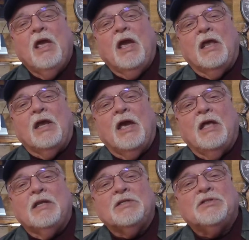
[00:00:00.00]
And I
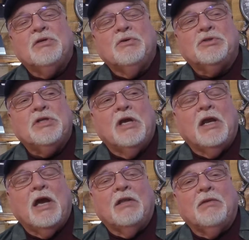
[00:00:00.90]
had this tool shed
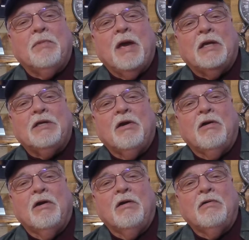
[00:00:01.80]
out in the
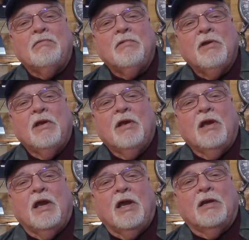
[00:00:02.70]
backyard,
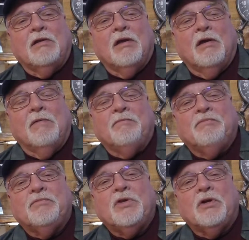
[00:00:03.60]
and
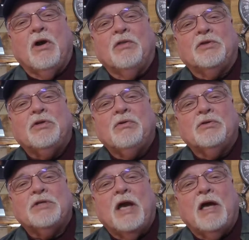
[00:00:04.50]
took all the
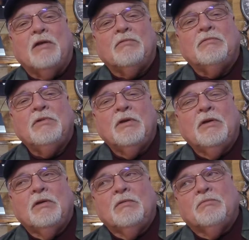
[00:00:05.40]
tools out,
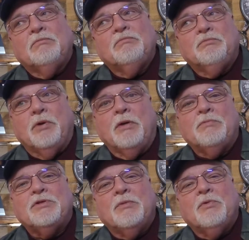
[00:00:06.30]
put them
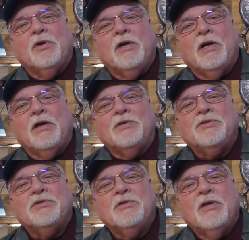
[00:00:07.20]
somewhere
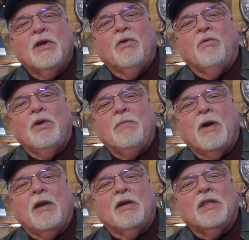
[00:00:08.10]
else,
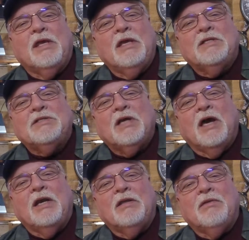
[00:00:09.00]
remodeled the
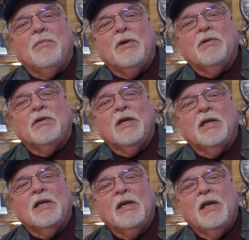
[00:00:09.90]
inside of the
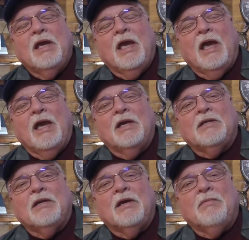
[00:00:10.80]
building,
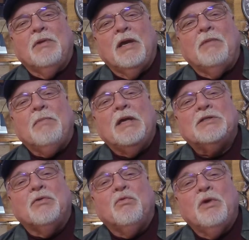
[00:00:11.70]
and it
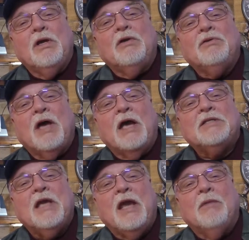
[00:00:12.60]
makes a real
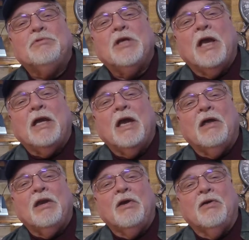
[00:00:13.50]
nice ham shack
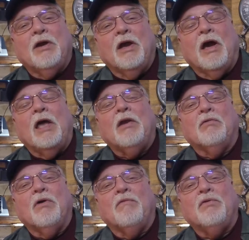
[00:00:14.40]
out here. Now, I
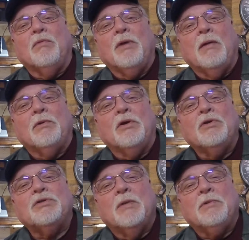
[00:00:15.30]
don't know if you'll be able to
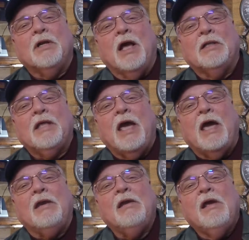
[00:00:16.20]
do something like
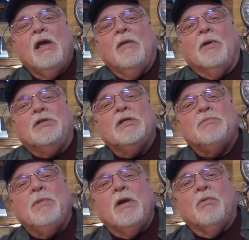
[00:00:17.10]
that, but
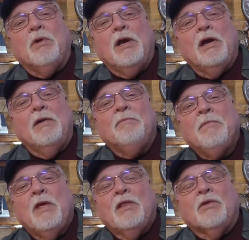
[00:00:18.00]
just be aware
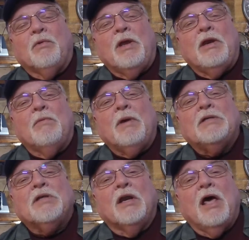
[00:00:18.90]
the radio
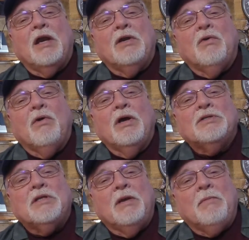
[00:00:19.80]
makes a lot of
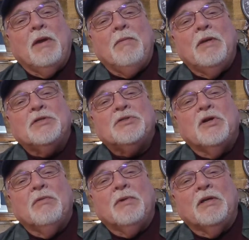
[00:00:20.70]
noise and it may be
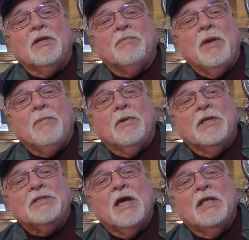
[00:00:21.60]
disturbing to people
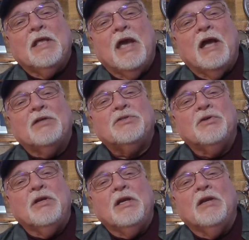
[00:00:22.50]
inside the house, so
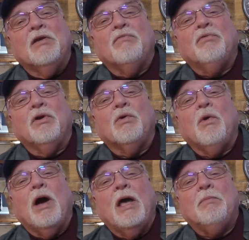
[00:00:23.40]
you need to look for a
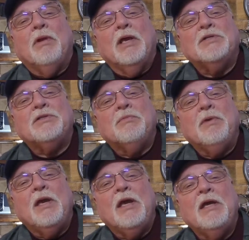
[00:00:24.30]
quiet place to
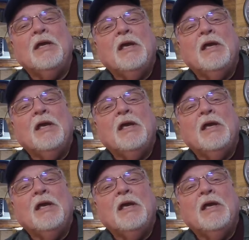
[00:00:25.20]
be,